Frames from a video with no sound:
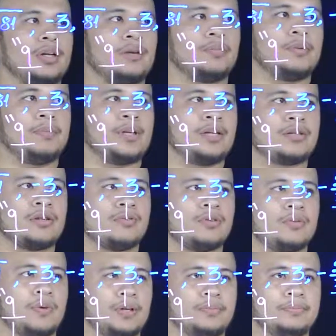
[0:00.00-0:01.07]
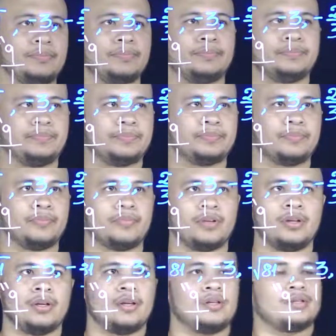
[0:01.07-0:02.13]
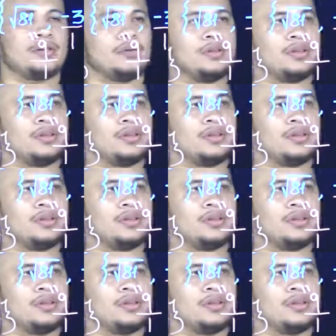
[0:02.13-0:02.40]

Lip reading: can be placed over 1. So